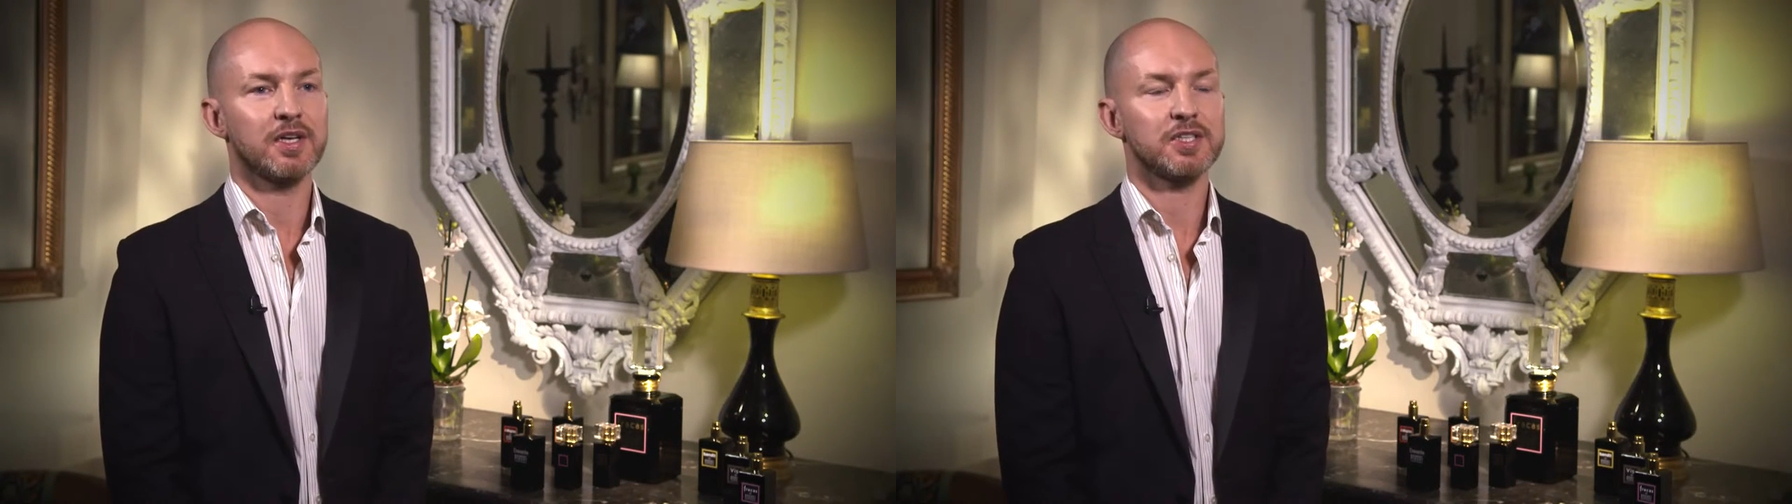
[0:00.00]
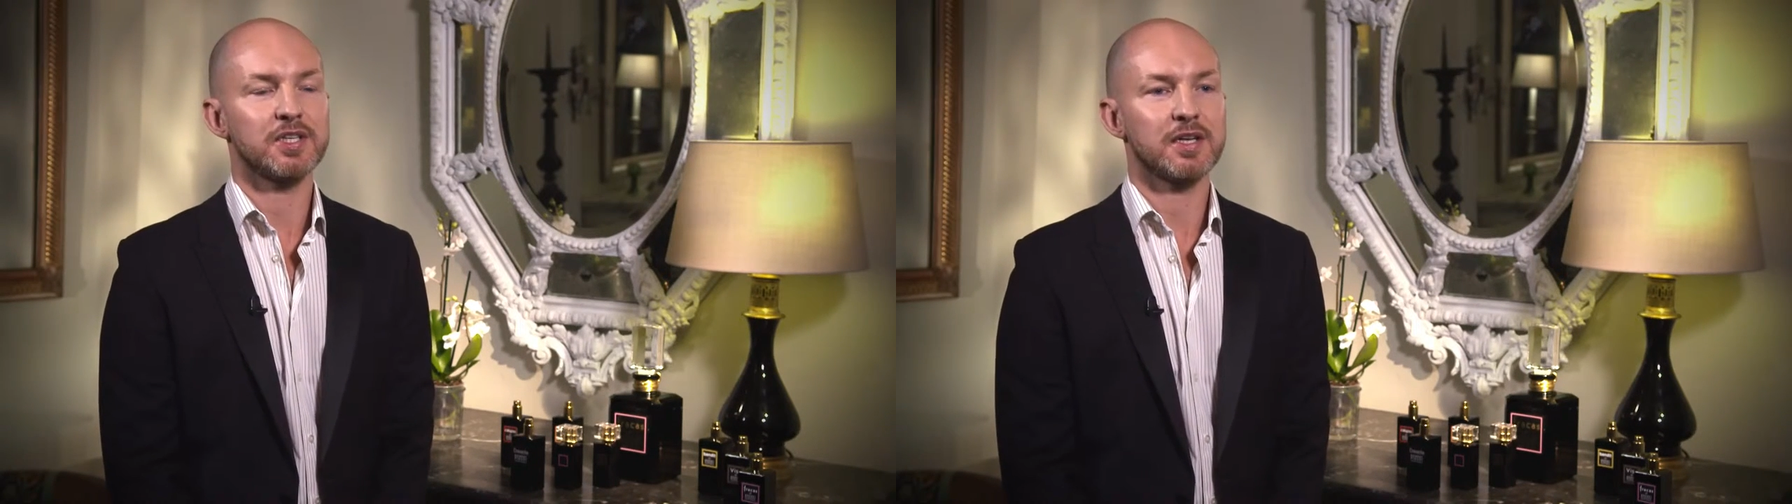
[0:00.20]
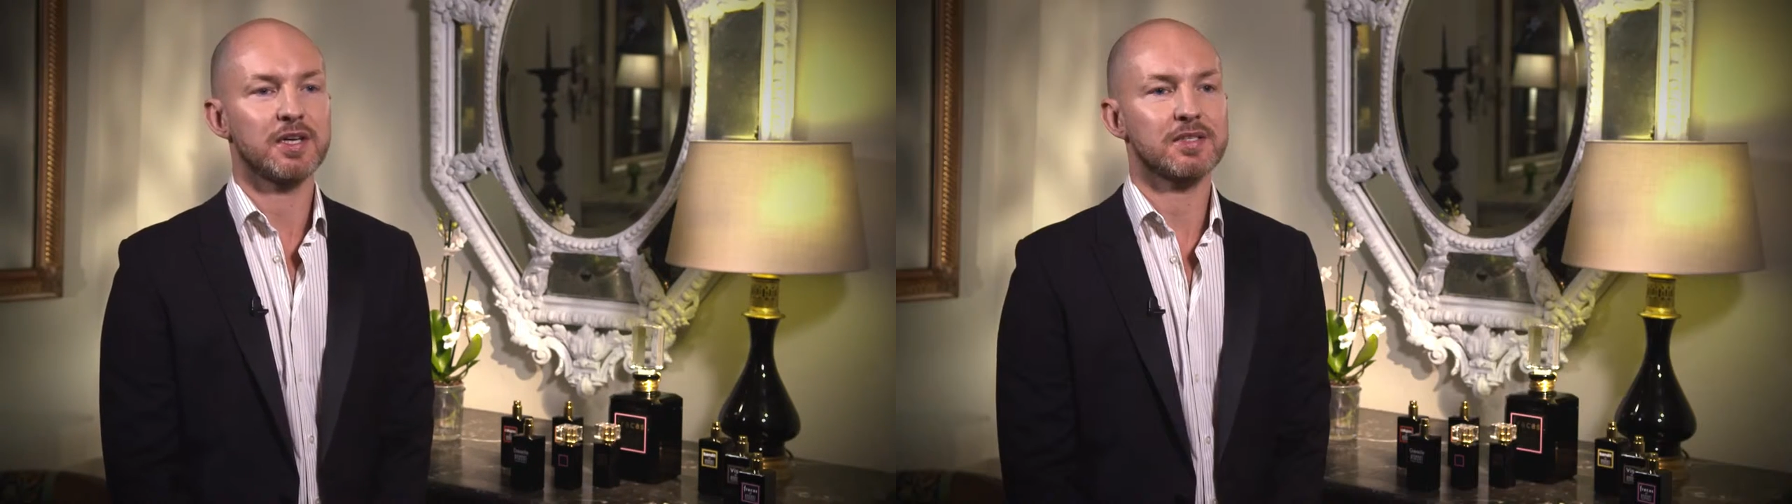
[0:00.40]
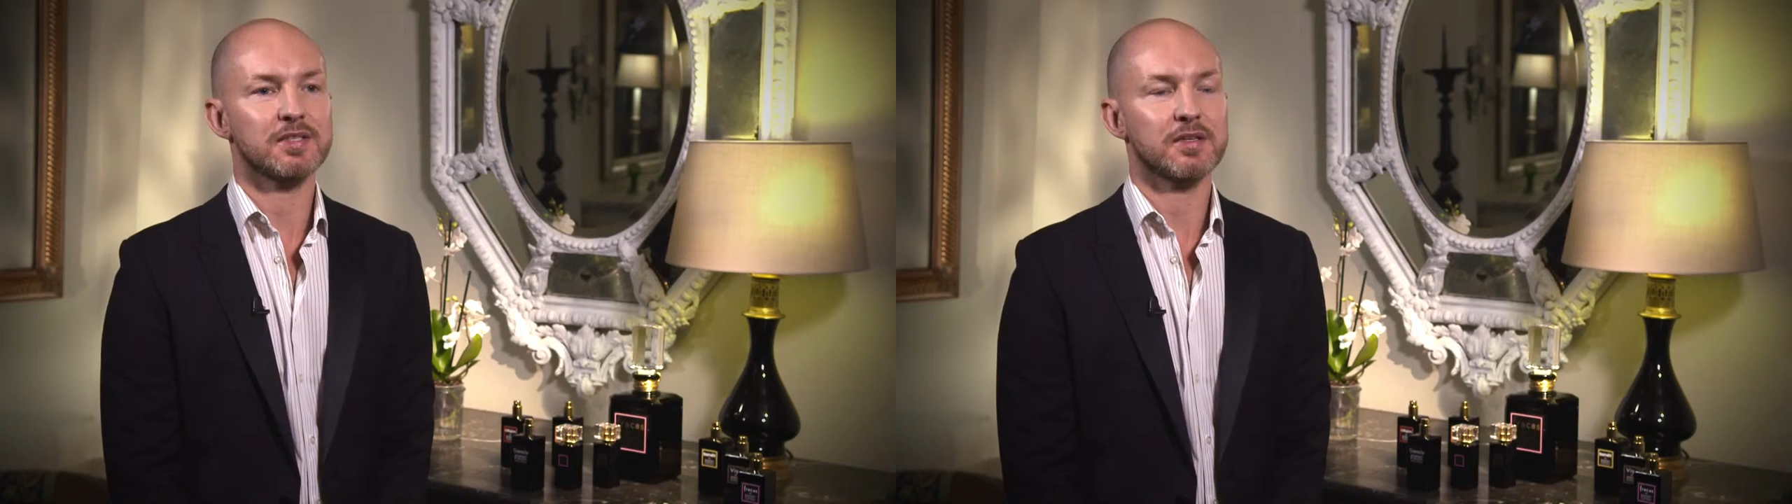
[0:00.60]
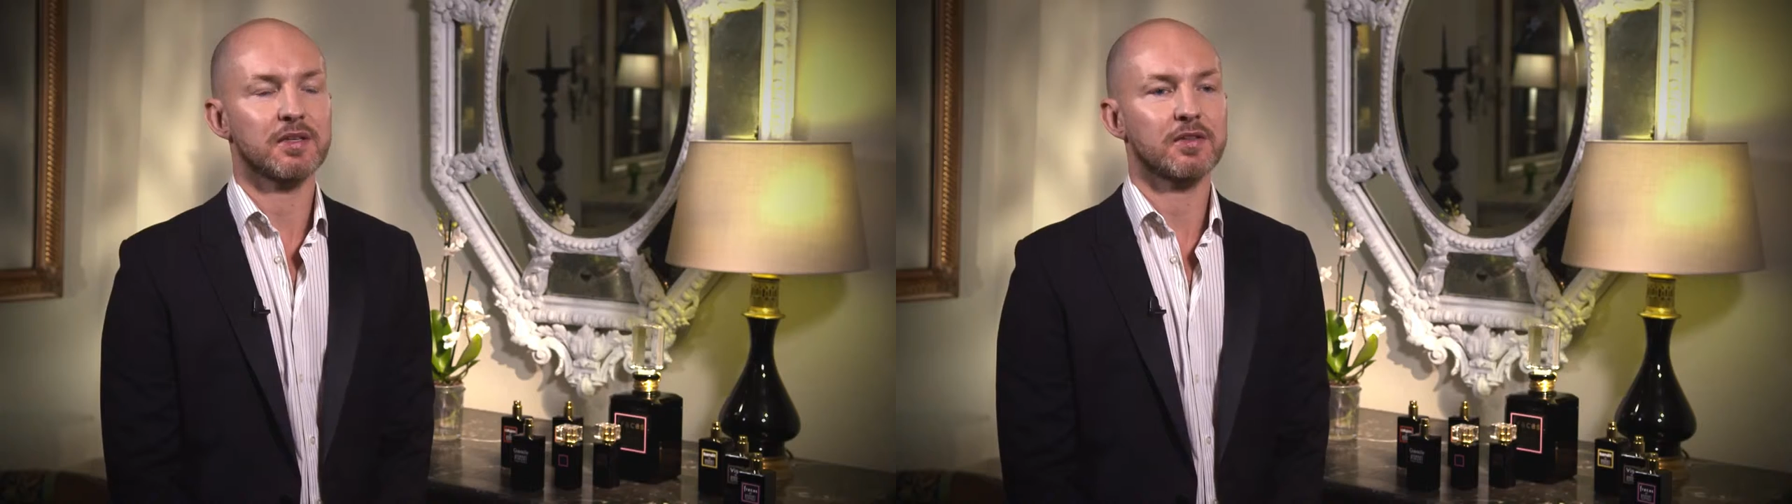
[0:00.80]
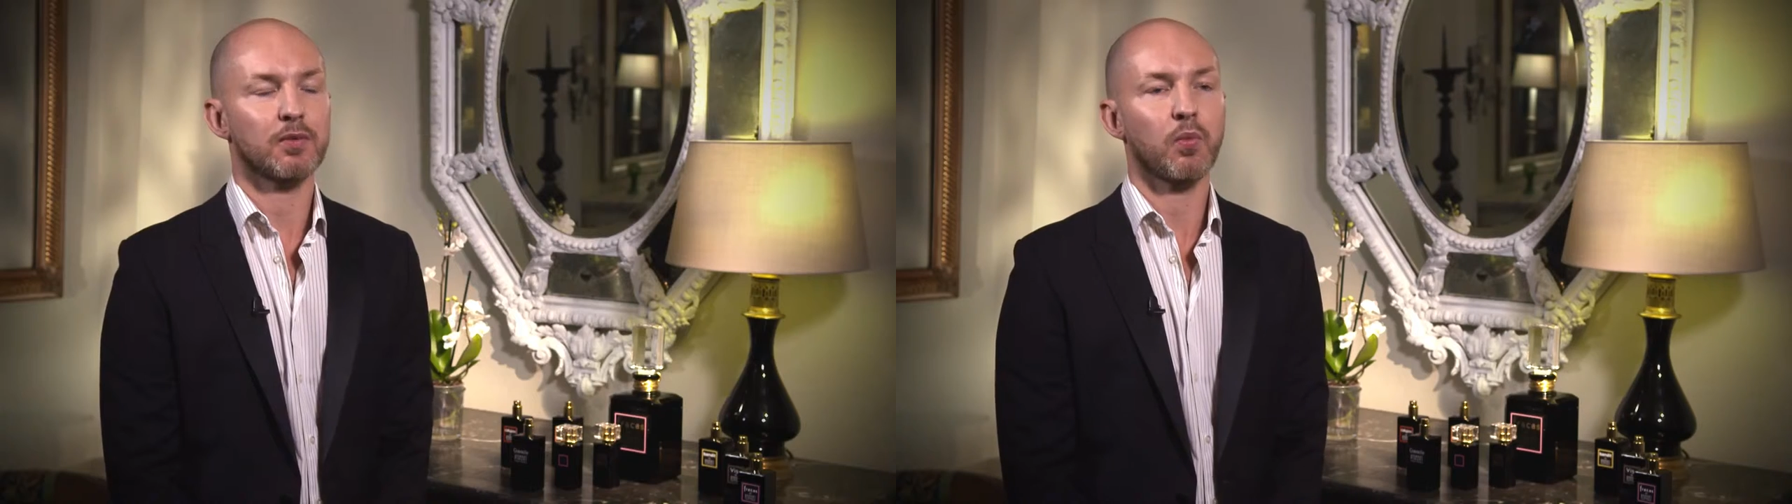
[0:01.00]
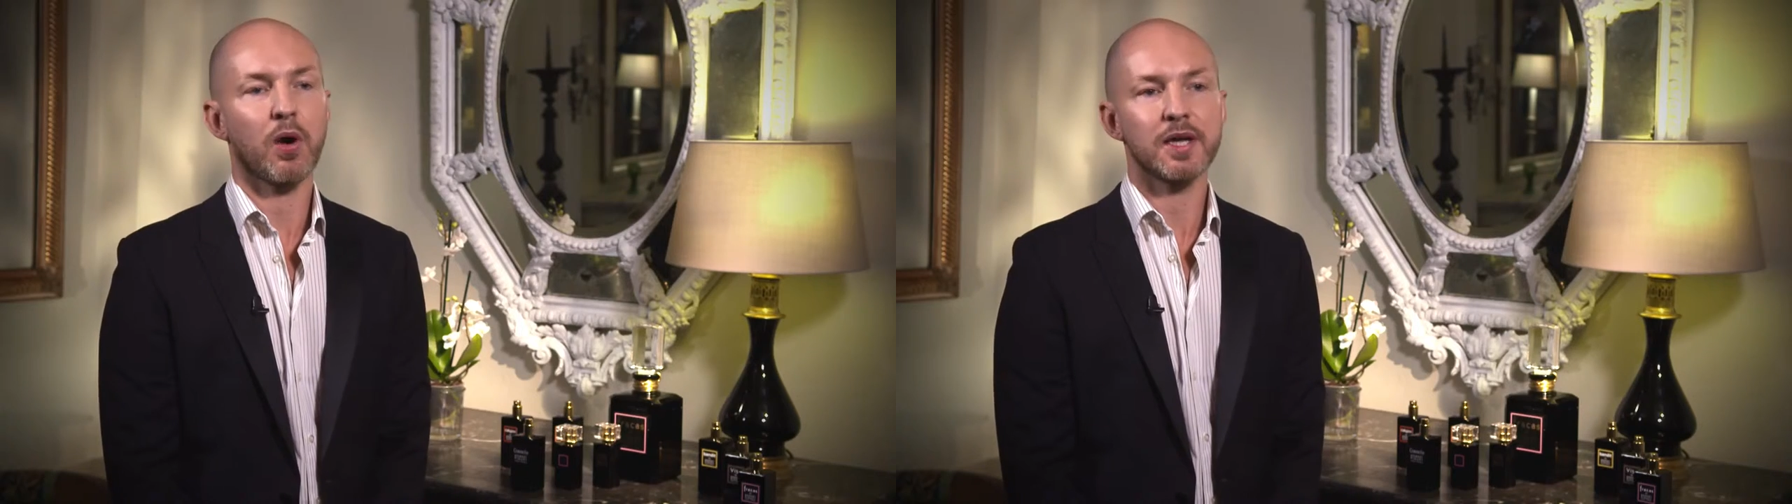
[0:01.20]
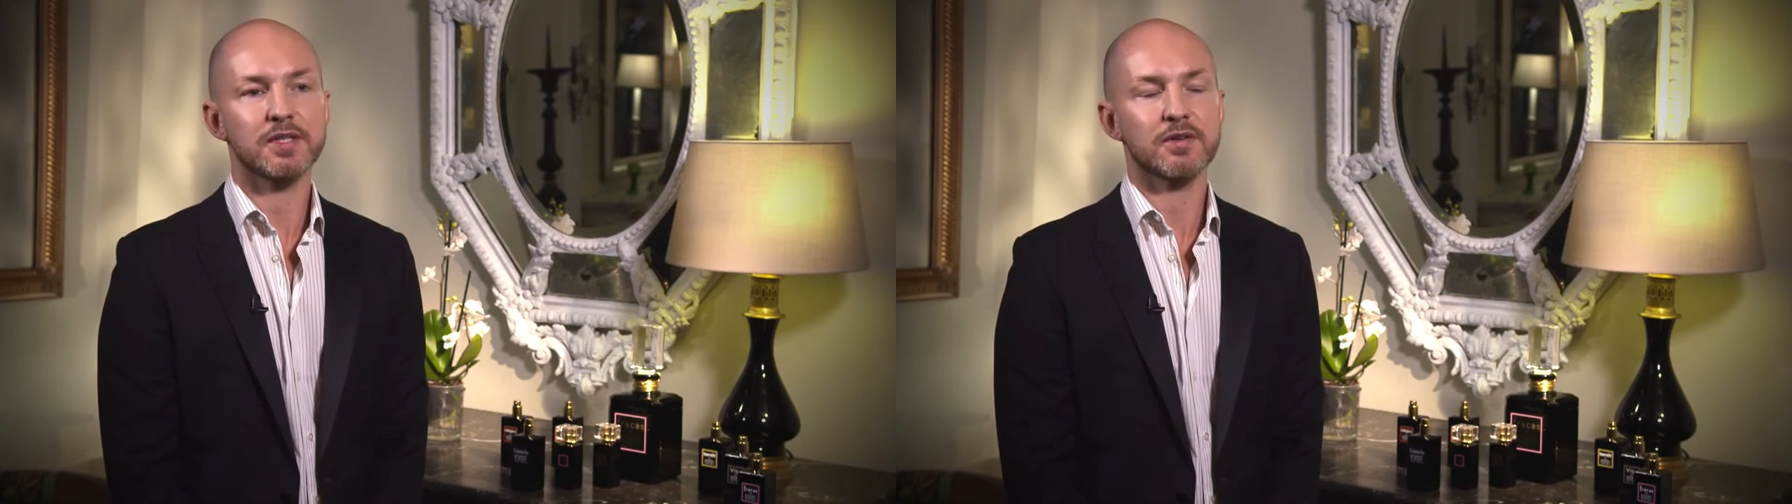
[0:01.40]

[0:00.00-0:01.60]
She is the white